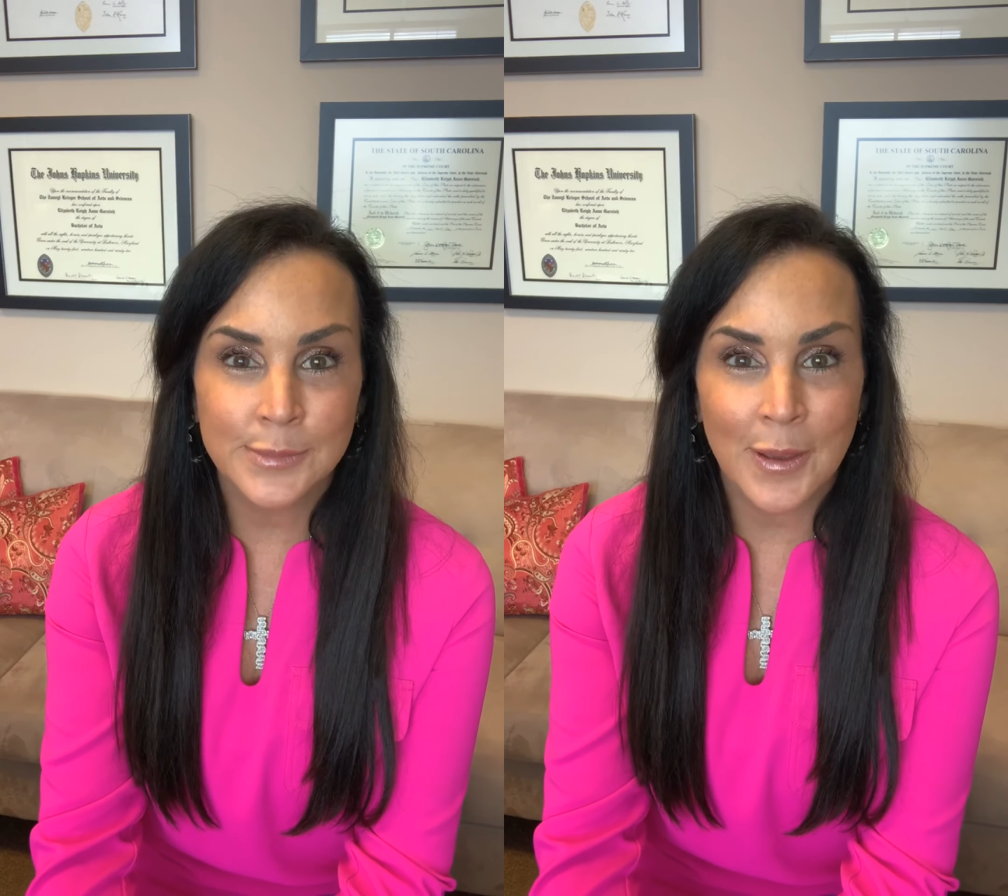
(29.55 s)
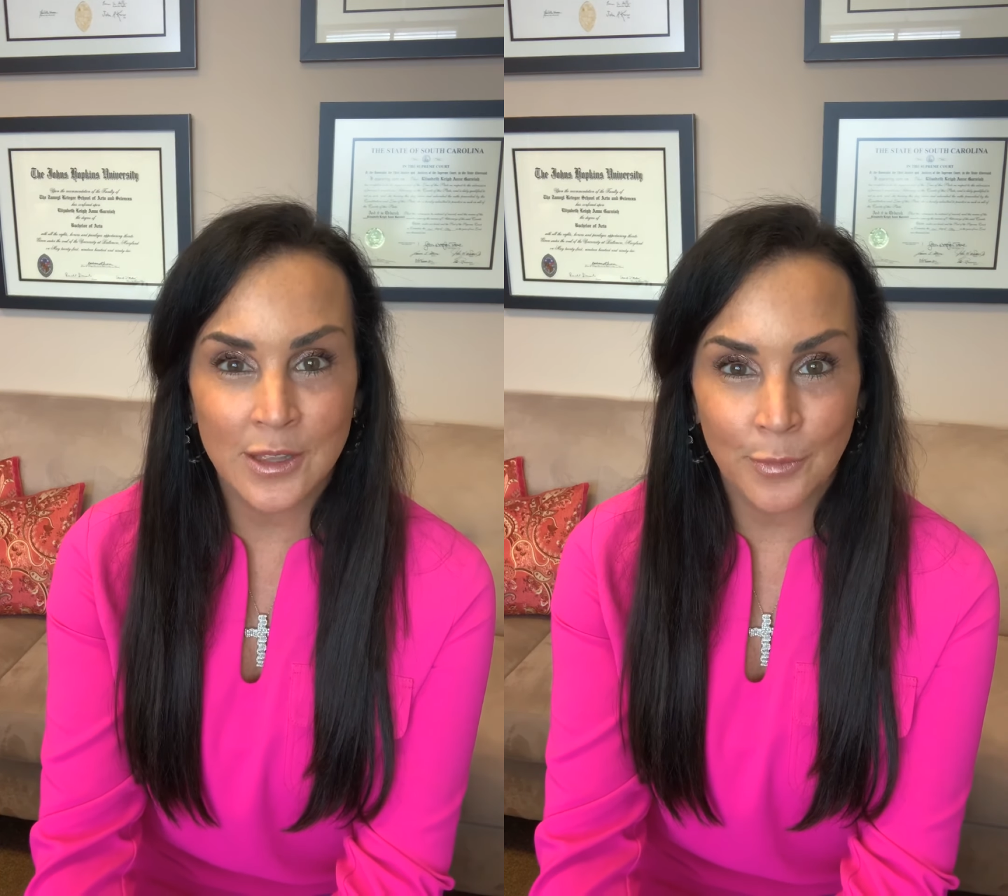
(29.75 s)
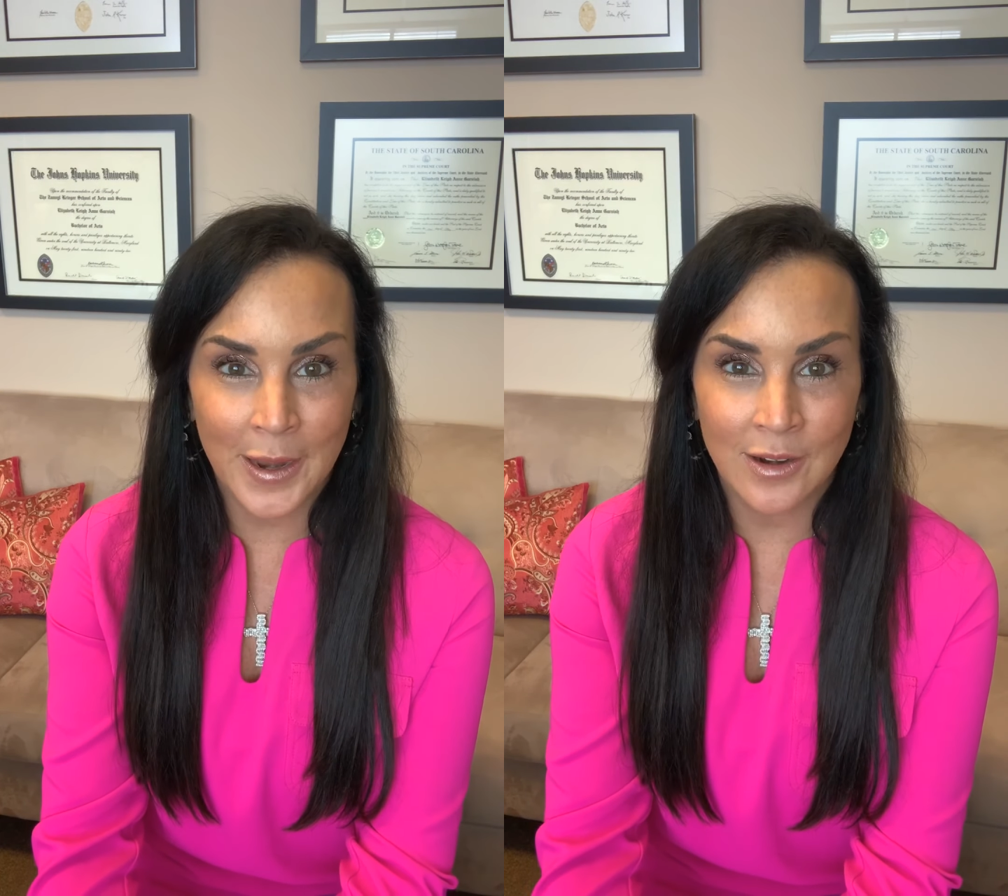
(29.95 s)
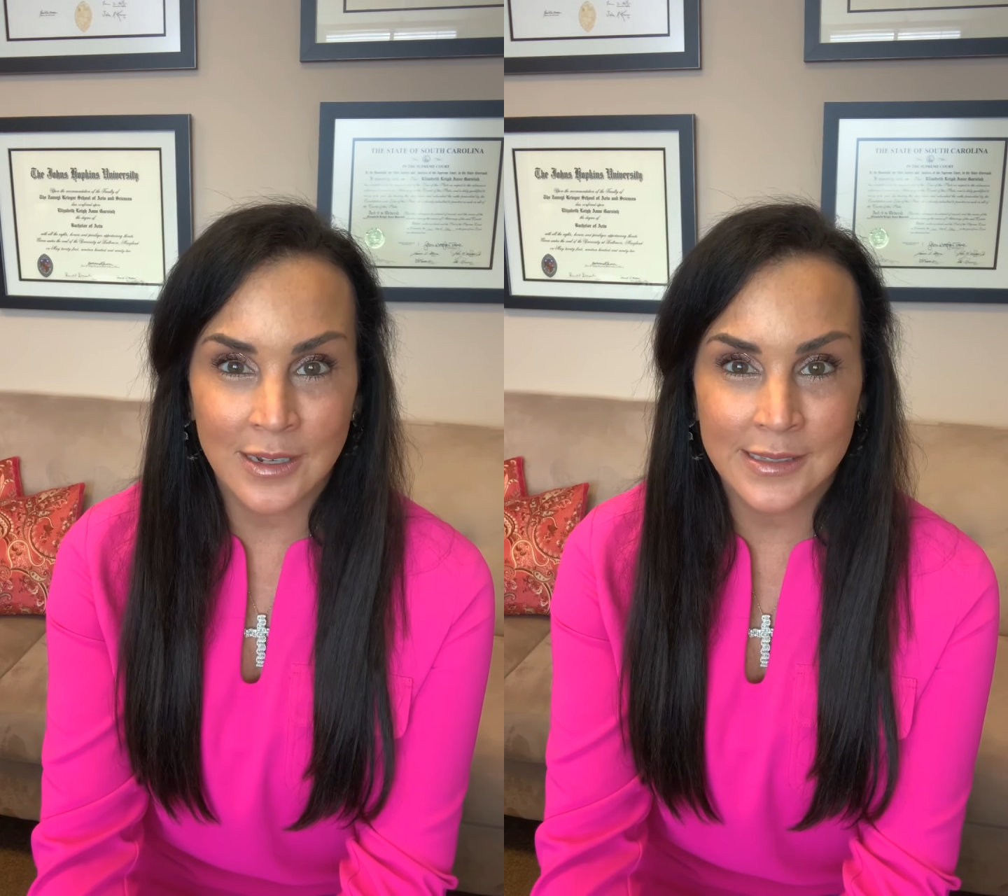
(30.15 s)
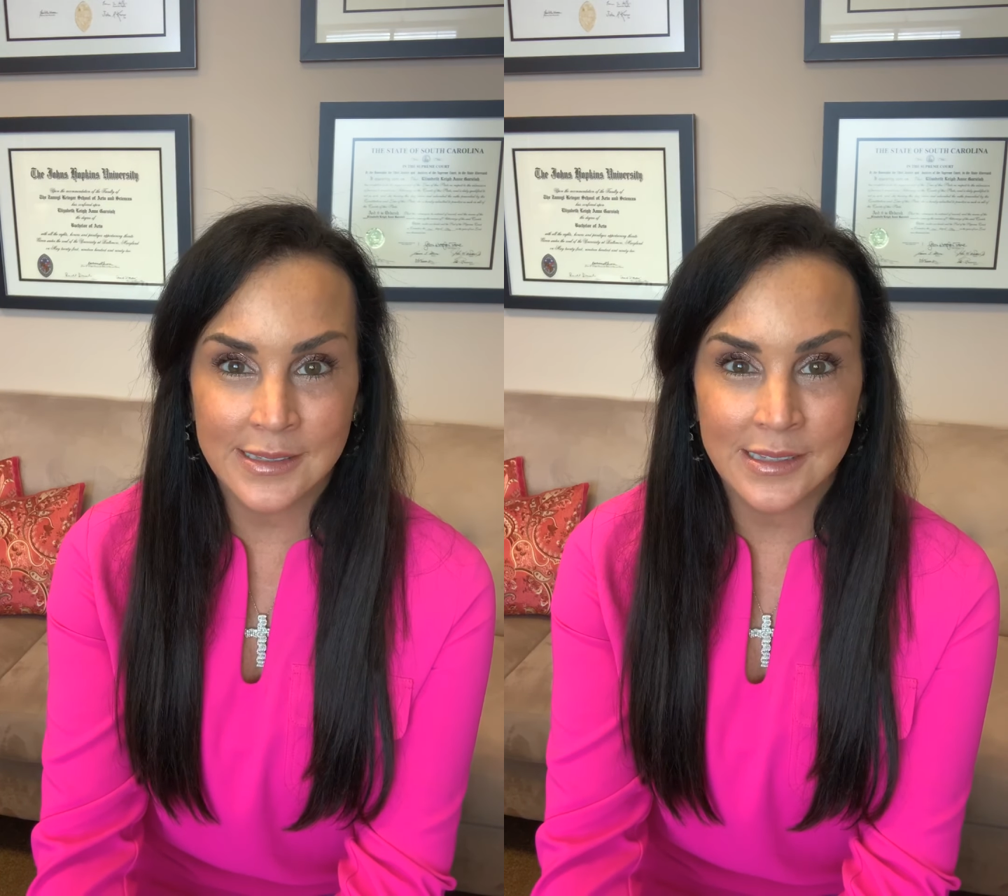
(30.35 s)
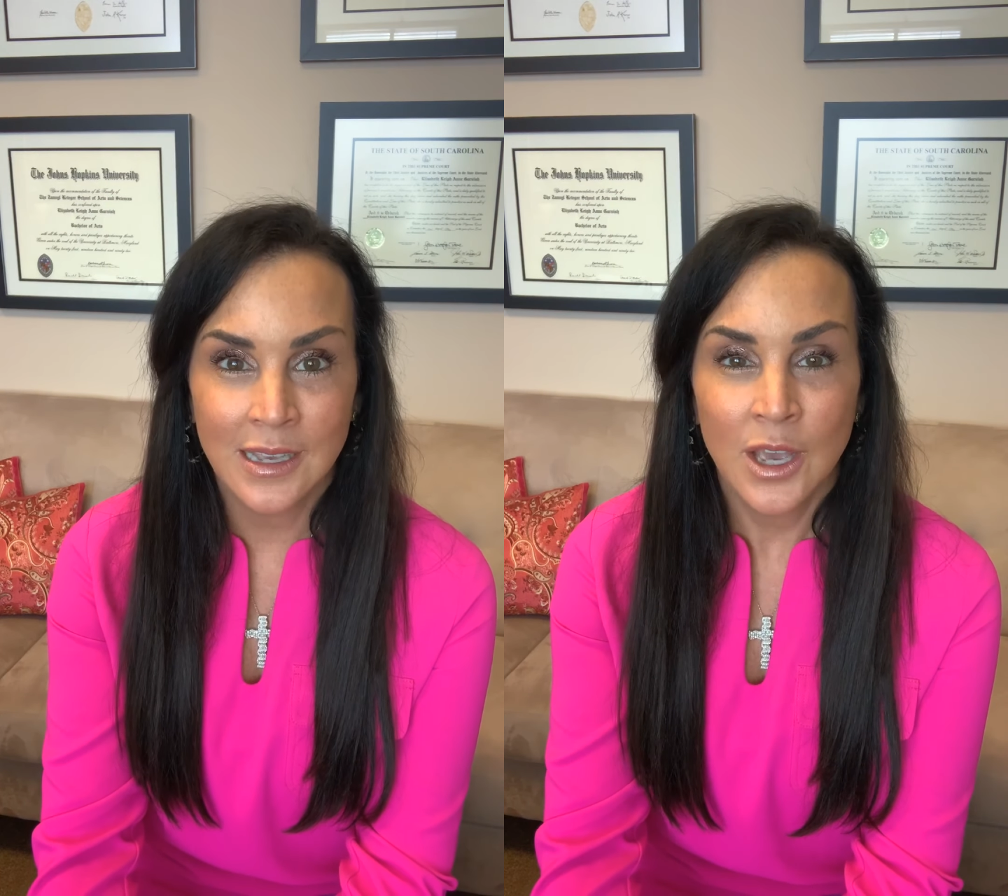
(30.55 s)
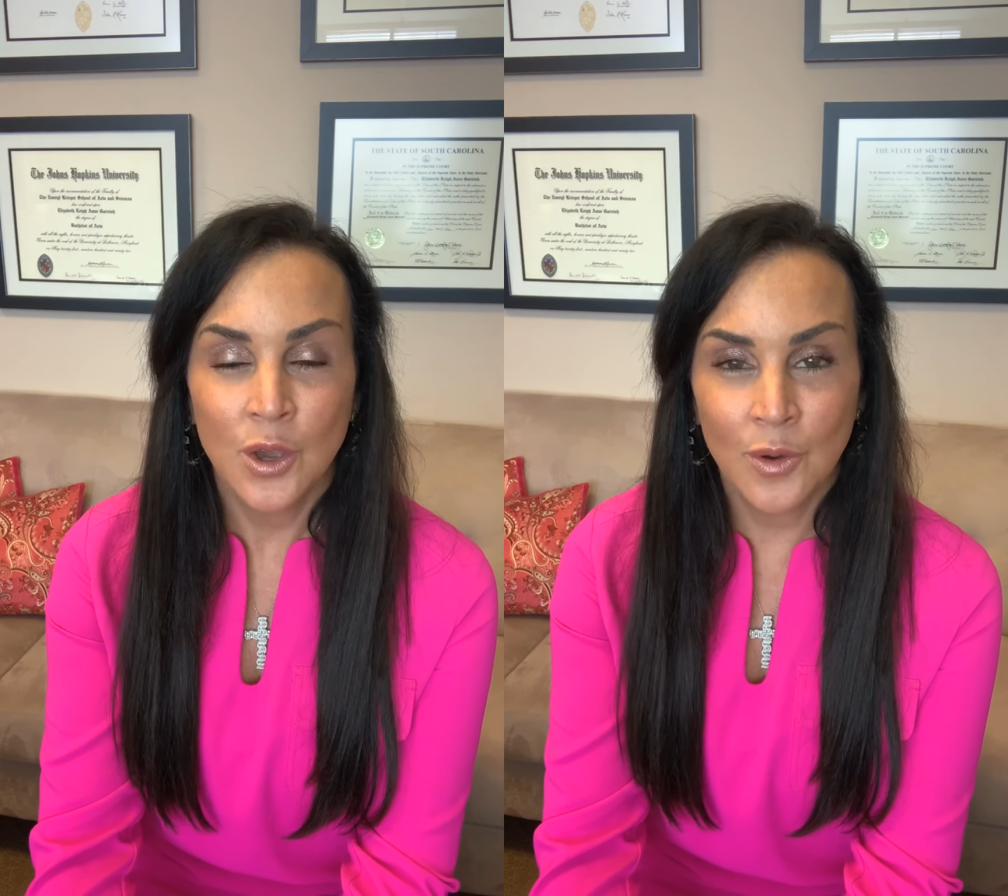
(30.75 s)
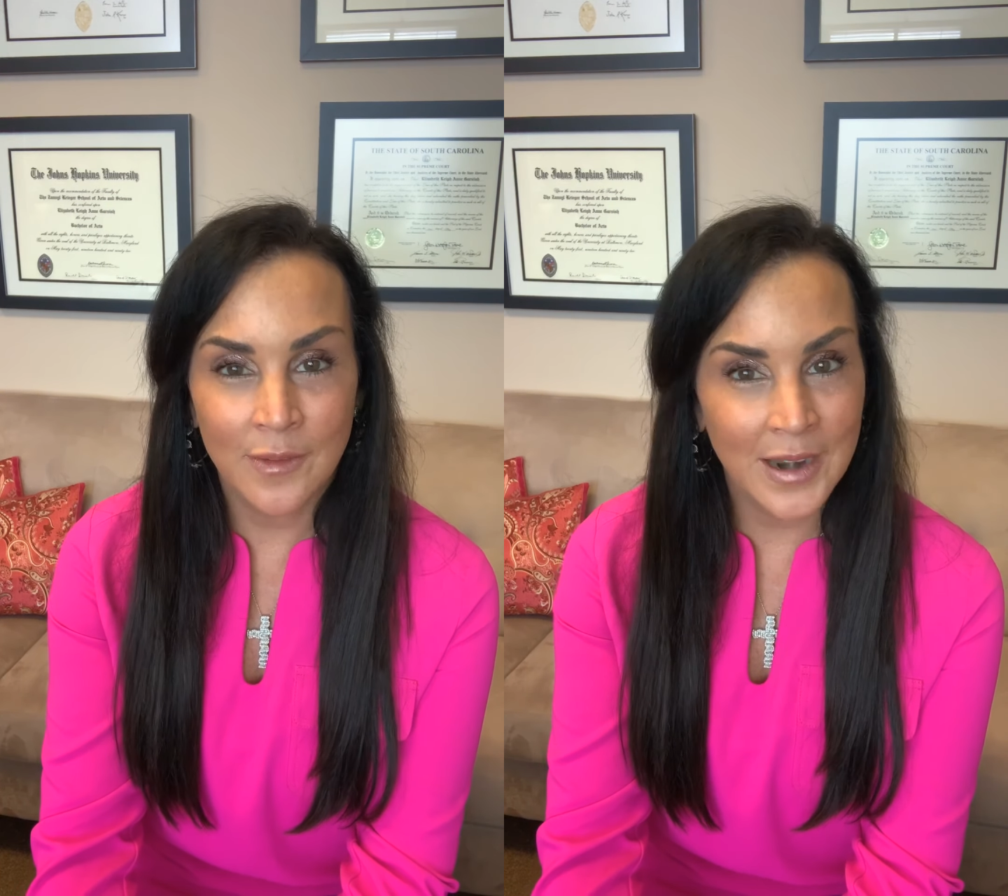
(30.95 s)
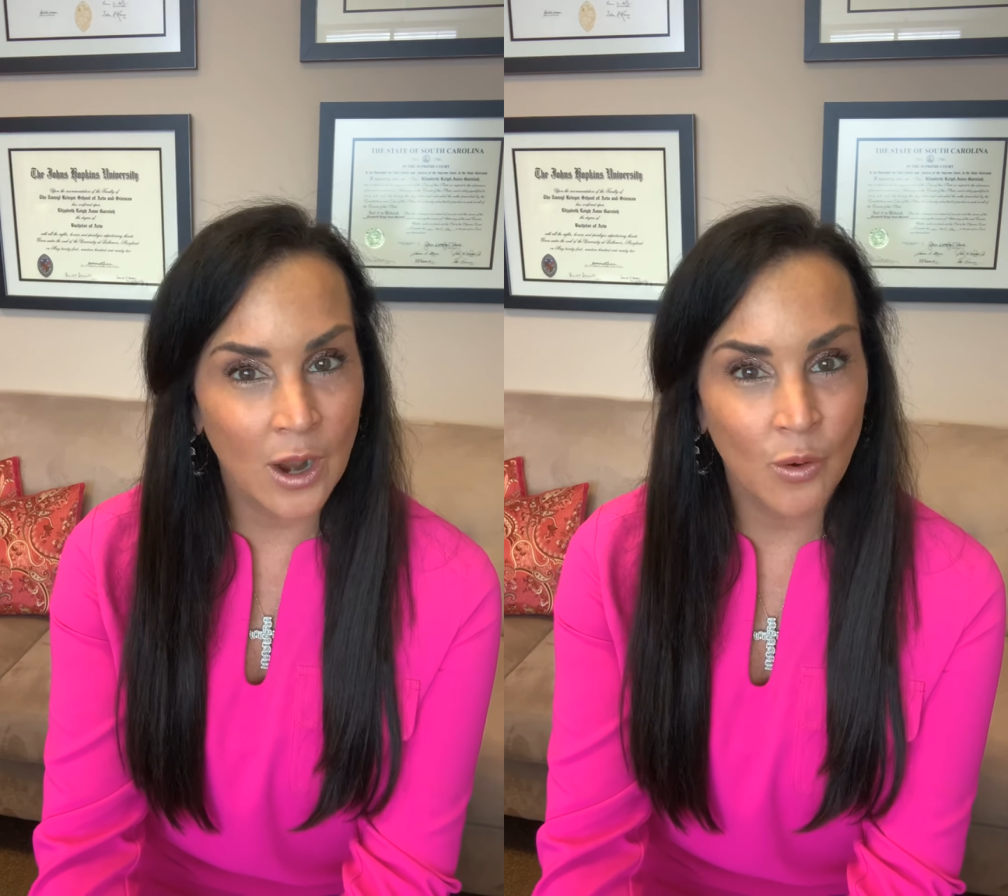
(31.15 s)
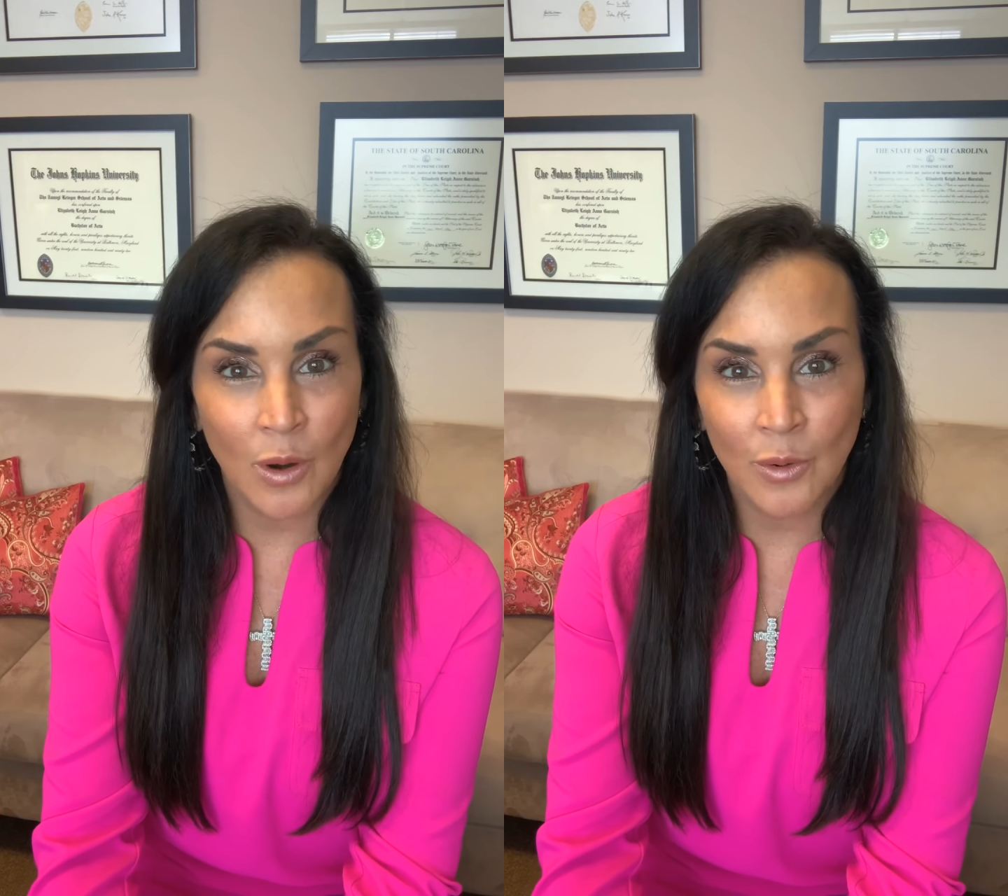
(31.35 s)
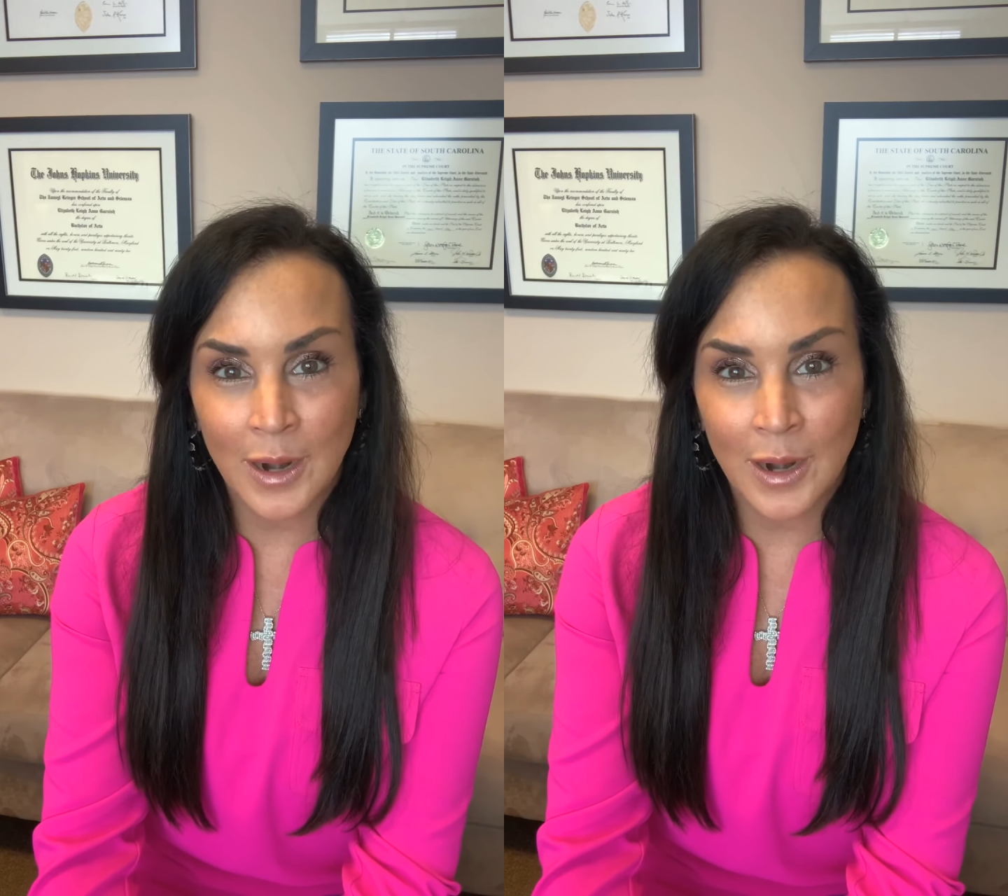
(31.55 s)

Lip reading: by their parents who have now grown